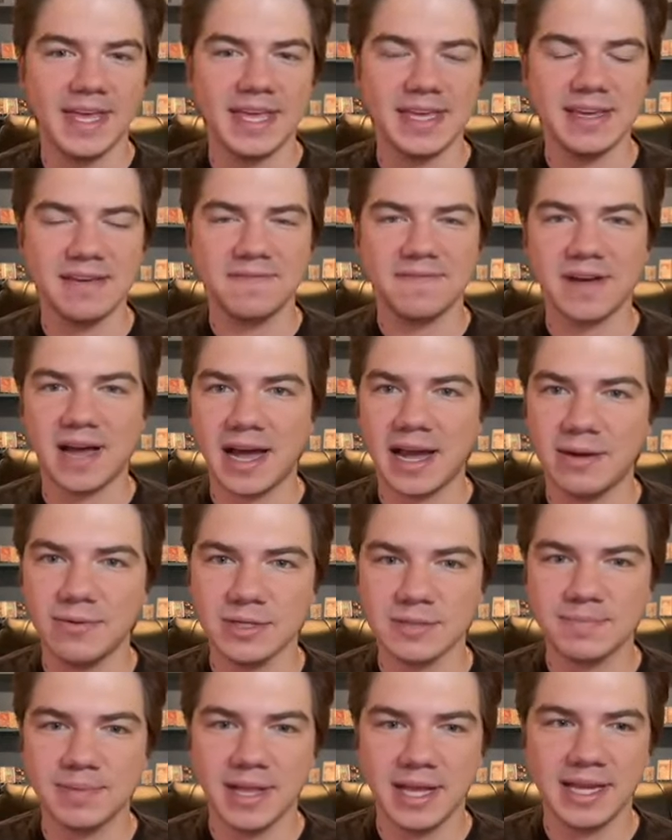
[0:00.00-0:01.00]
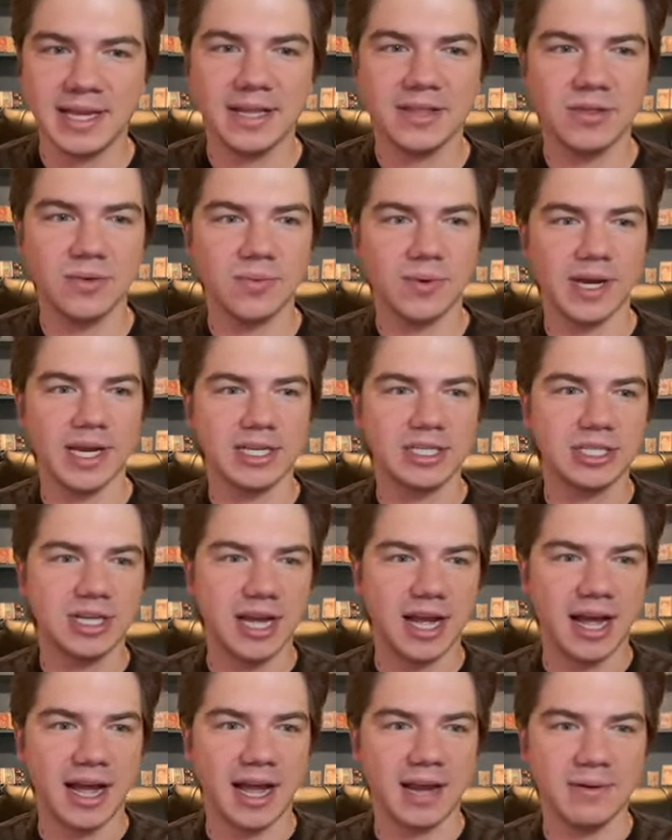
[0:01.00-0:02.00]
If I was playing in the Wish,
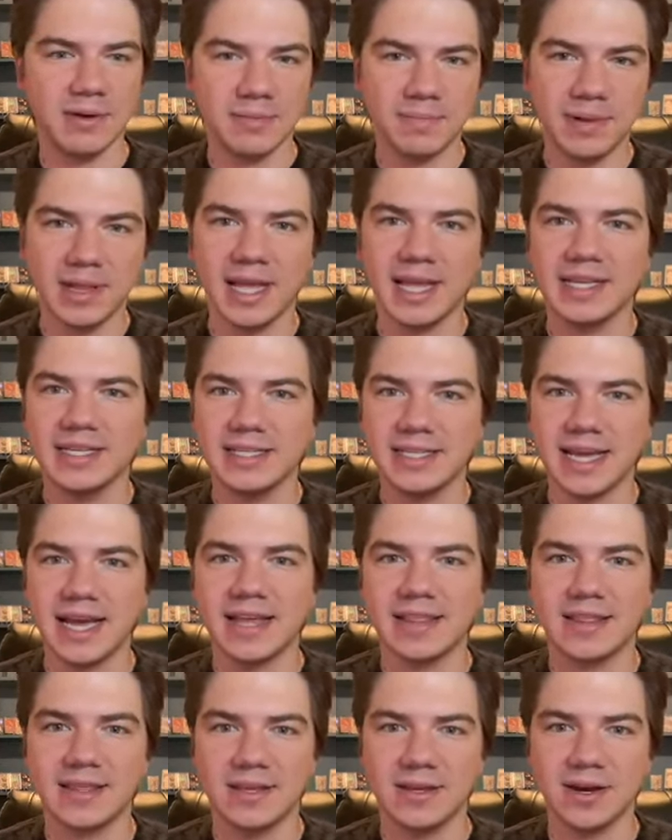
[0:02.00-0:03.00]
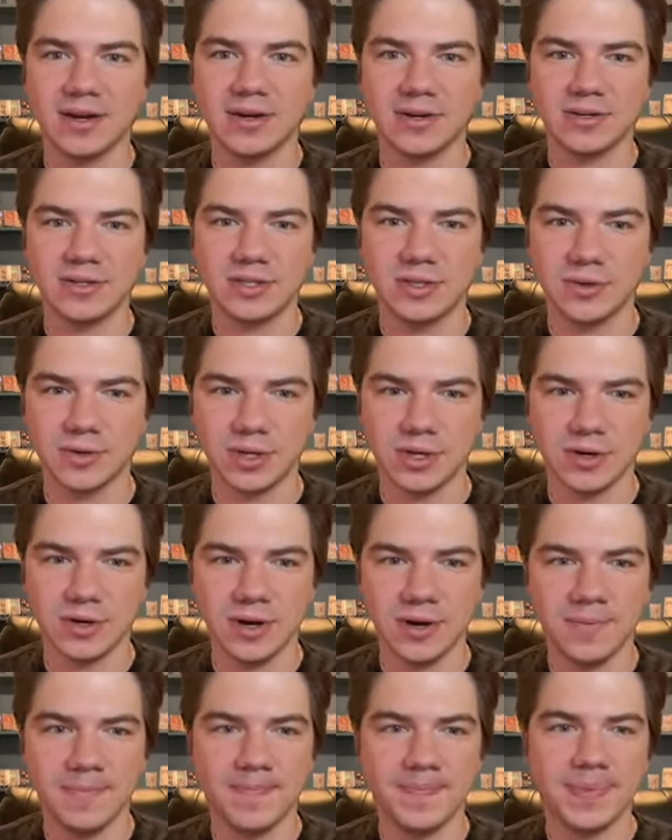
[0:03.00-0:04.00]
I would play Death Younger
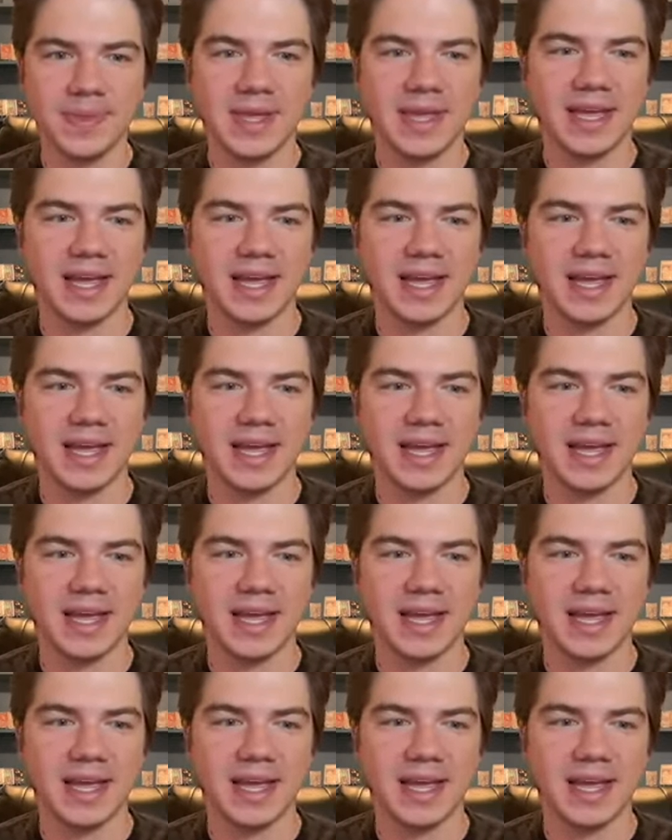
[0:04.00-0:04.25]
Toguro,